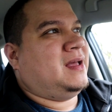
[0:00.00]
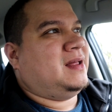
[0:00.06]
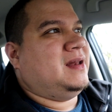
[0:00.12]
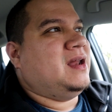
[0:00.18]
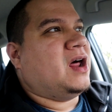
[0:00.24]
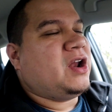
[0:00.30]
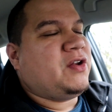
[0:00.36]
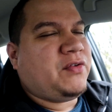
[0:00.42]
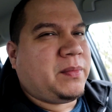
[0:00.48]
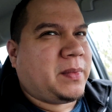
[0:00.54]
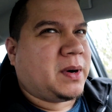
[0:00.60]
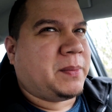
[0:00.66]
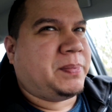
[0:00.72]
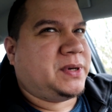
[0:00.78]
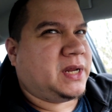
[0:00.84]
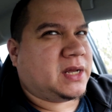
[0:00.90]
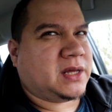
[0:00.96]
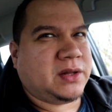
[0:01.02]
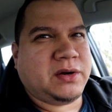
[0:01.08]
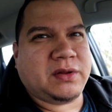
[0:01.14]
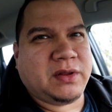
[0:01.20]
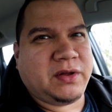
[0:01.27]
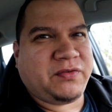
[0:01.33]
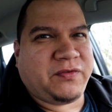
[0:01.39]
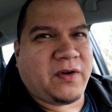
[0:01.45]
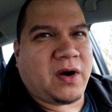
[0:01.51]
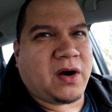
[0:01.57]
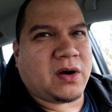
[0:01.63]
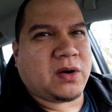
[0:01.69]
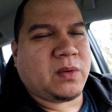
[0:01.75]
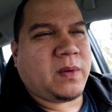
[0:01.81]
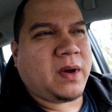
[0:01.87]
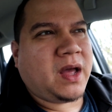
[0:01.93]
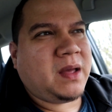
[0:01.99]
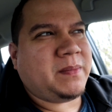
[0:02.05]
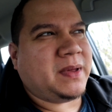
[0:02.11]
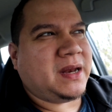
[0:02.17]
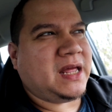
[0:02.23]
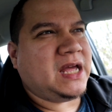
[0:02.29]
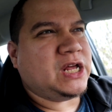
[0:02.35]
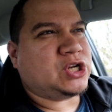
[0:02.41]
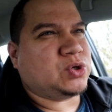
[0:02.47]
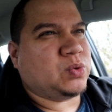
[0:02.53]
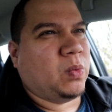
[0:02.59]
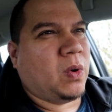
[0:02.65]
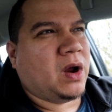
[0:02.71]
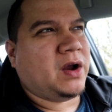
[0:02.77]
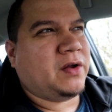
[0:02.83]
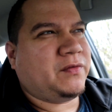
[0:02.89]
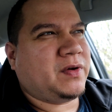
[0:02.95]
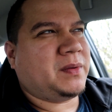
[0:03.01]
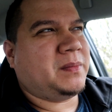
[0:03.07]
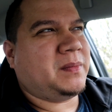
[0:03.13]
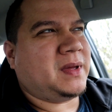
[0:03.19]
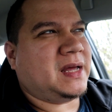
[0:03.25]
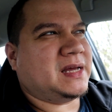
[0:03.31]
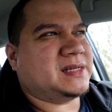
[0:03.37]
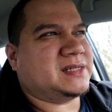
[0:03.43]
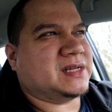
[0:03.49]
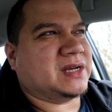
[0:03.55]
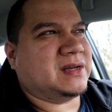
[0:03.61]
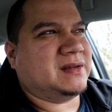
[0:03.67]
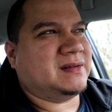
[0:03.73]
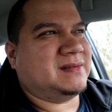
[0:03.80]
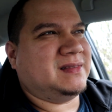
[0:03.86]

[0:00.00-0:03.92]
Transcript: None of them are particularly far away, but each one of them is a